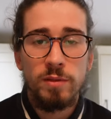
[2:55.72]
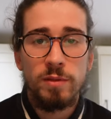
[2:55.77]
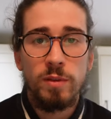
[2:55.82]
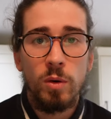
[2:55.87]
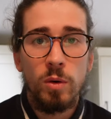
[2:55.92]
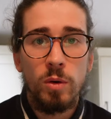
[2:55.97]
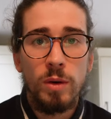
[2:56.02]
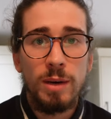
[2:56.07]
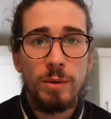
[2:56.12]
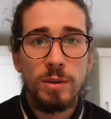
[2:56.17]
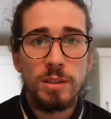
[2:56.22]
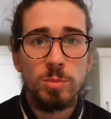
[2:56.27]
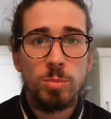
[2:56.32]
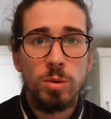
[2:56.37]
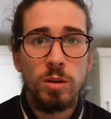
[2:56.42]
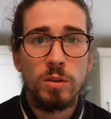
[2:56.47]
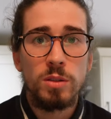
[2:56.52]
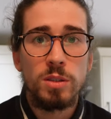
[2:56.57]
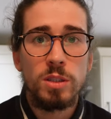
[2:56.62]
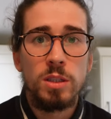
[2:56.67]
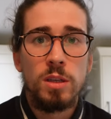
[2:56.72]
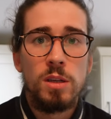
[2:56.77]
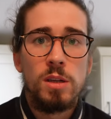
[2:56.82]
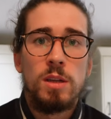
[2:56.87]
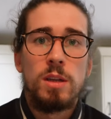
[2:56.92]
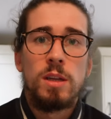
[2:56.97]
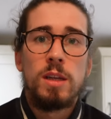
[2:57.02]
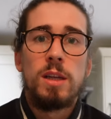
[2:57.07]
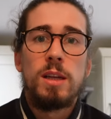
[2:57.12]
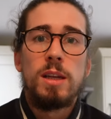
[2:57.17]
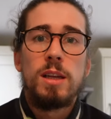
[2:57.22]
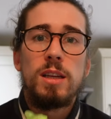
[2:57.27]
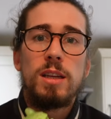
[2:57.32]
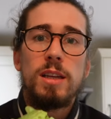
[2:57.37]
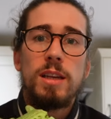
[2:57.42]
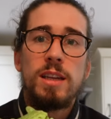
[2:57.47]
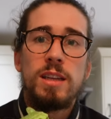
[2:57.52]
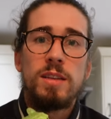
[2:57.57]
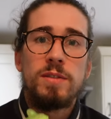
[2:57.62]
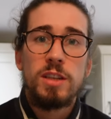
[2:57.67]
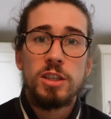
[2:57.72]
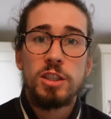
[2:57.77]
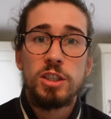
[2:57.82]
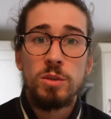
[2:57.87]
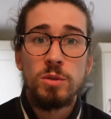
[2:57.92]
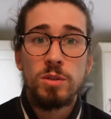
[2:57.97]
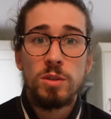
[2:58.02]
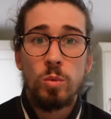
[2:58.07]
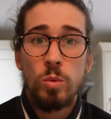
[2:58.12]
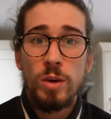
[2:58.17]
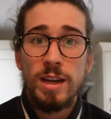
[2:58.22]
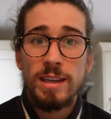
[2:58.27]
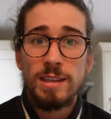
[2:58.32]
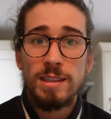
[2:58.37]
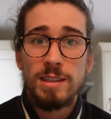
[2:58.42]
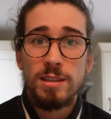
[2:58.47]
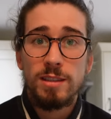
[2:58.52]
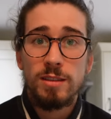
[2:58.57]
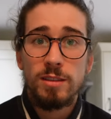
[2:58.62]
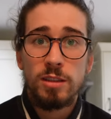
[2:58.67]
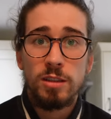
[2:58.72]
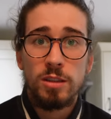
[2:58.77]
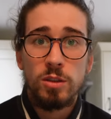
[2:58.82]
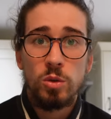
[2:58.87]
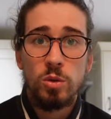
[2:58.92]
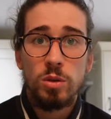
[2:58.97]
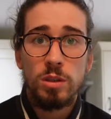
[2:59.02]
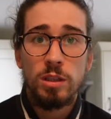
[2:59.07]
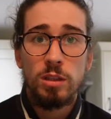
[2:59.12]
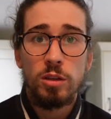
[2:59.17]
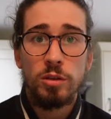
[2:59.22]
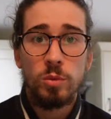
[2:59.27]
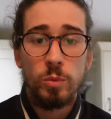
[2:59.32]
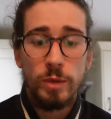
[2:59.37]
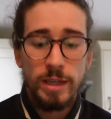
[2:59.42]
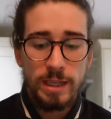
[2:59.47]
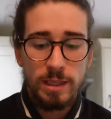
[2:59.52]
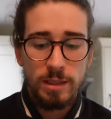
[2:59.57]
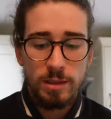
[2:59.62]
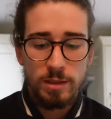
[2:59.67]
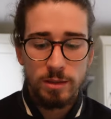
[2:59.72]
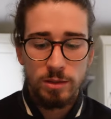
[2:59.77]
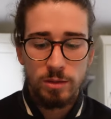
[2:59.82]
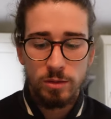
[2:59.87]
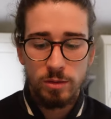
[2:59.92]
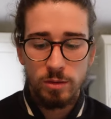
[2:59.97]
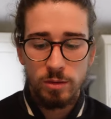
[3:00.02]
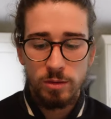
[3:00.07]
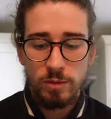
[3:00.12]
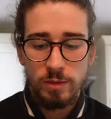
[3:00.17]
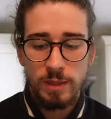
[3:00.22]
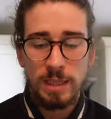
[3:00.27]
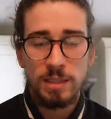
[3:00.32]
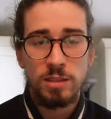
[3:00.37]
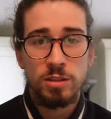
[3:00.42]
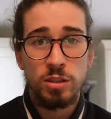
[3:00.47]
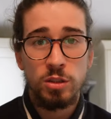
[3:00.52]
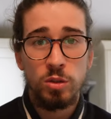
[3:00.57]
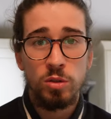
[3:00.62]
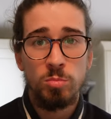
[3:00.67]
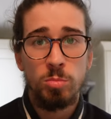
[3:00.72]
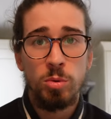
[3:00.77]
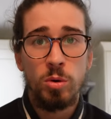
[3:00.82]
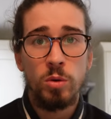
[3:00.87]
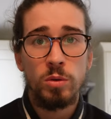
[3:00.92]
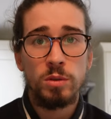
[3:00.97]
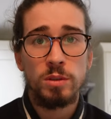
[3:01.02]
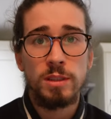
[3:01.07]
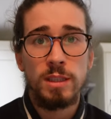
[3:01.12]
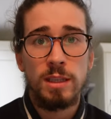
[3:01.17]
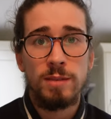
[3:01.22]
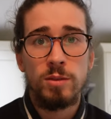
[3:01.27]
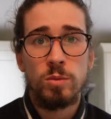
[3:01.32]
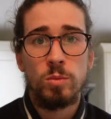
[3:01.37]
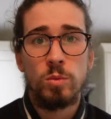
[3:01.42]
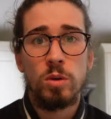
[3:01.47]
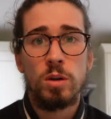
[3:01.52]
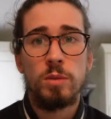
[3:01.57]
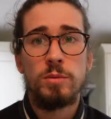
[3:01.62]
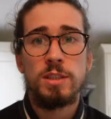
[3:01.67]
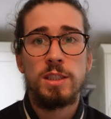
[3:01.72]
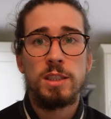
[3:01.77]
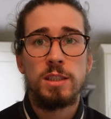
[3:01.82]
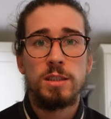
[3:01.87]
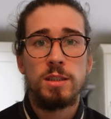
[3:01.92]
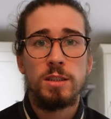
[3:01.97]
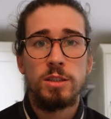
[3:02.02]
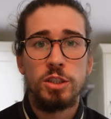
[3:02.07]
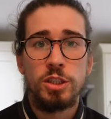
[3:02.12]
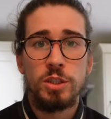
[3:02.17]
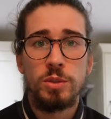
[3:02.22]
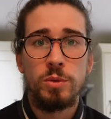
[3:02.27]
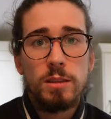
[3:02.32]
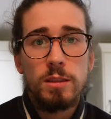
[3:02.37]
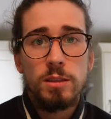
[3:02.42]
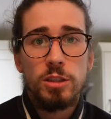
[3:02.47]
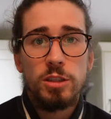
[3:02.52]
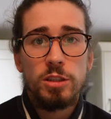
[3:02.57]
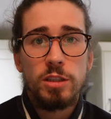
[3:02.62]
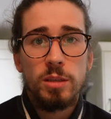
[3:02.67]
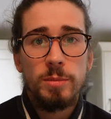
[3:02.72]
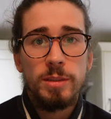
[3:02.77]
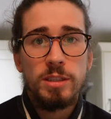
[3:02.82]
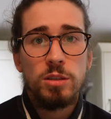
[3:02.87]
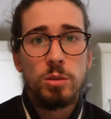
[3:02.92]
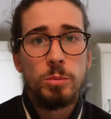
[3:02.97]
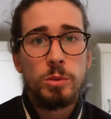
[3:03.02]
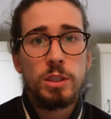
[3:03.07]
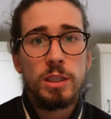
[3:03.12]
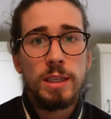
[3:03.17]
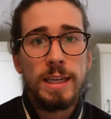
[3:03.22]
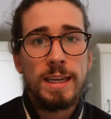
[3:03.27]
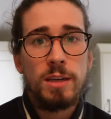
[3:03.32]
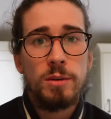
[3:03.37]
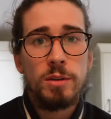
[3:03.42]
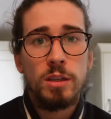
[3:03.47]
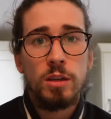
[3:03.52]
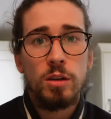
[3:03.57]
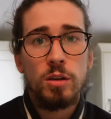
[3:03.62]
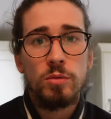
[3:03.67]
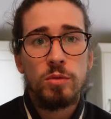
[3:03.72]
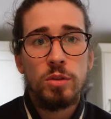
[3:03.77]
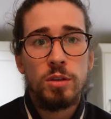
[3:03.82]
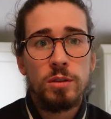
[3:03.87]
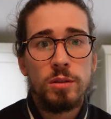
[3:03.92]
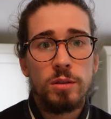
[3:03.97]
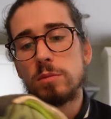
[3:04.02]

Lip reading: 4 hours plus. And if your shoes are wet, they're going to hold a lot of weight. So that's so important to have a water resistant shoe. It's just going to be so much lighter in the long run.